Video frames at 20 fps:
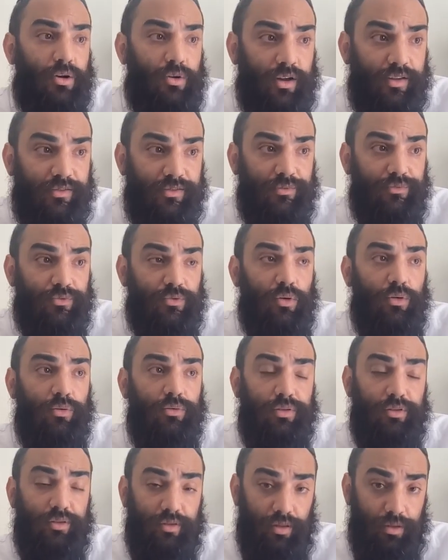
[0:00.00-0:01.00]
progressive
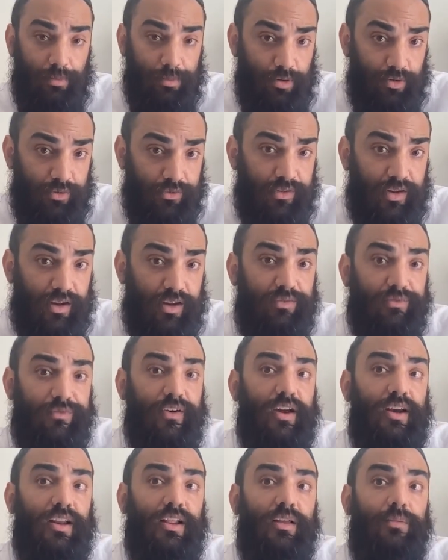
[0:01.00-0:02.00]
growth until a person has
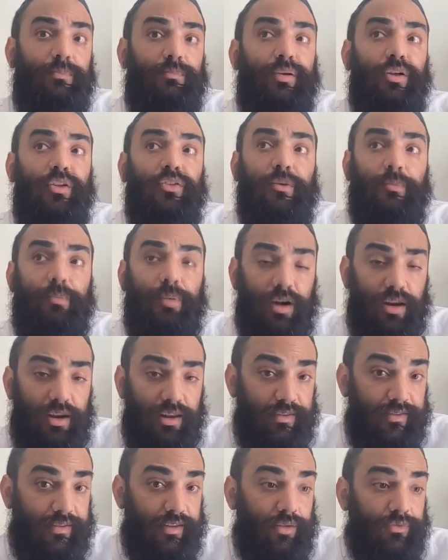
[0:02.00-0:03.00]
finally built upon
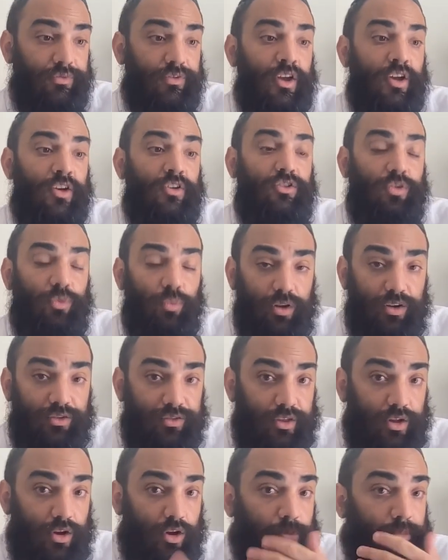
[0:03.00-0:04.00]
itself to
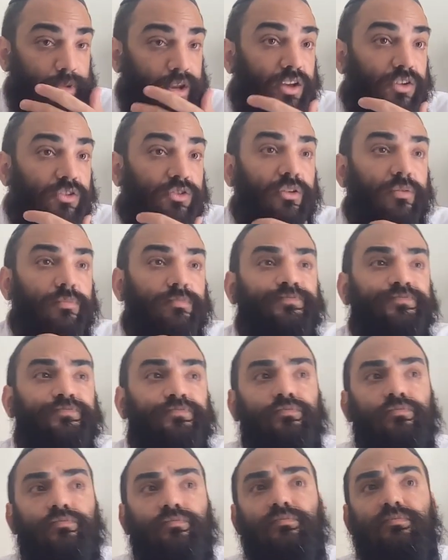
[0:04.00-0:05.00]
reach the culmination.
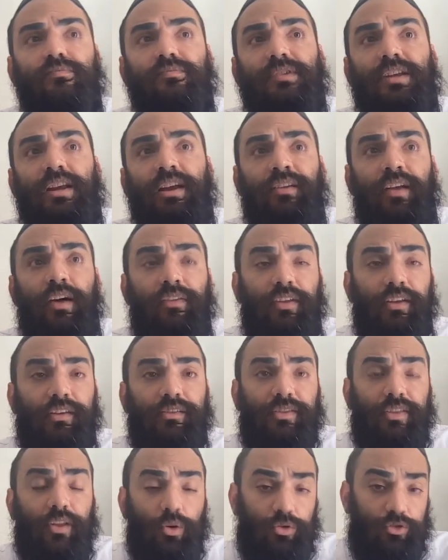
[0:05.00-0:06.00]
Now,
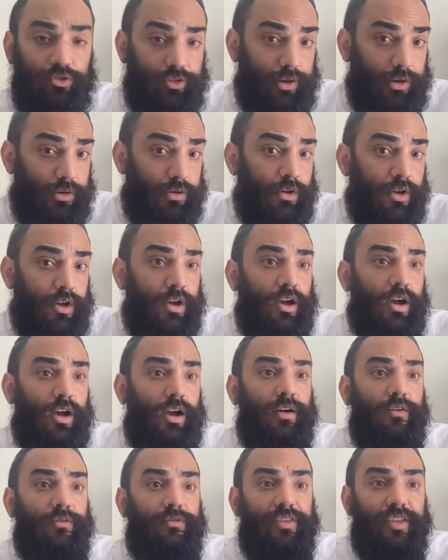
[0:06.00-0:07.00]
this notion
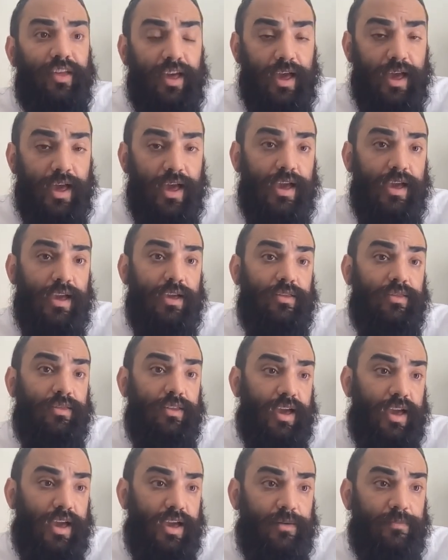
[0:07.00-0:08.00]
of the A,
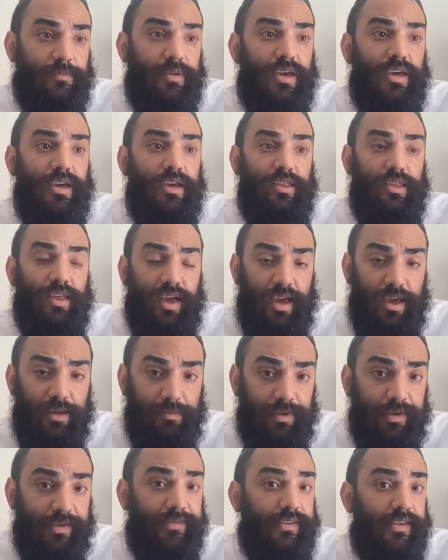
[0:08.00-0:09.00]
the AB, the
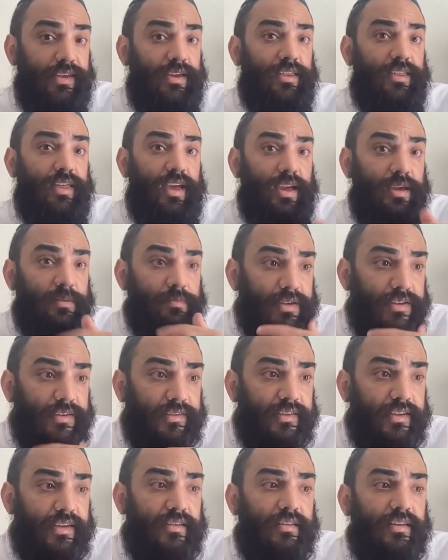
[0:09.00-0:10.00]
ABC, the
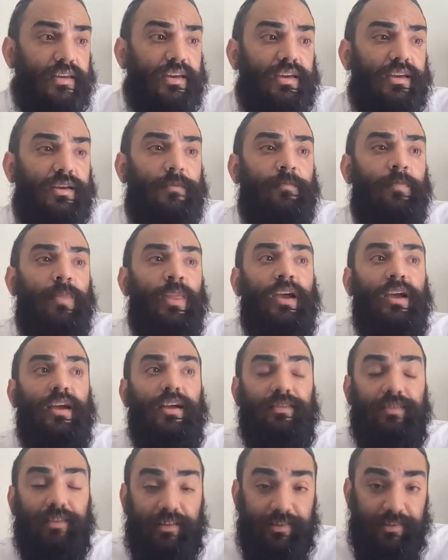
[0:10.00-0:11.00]
ABCD
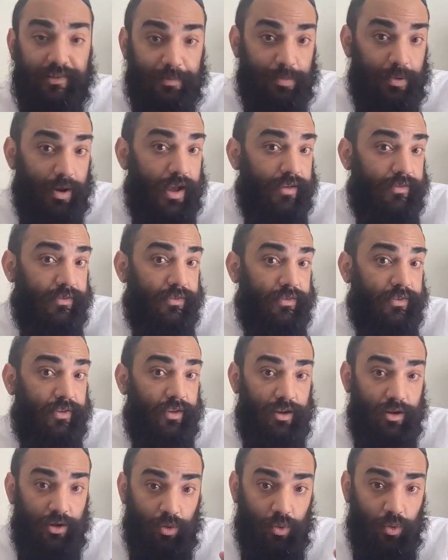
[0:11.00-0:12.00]
is expressed
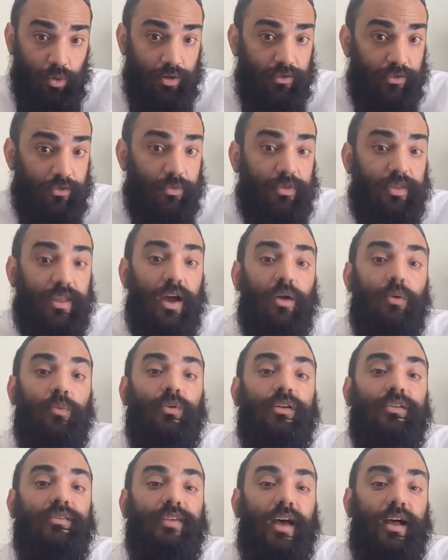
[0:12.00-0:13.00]
in accordance with the
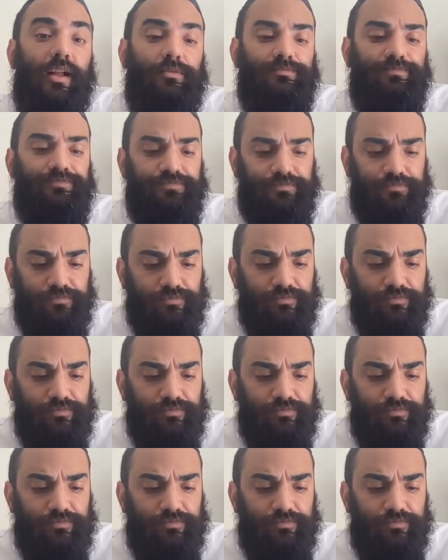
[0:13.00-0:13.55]
Arizal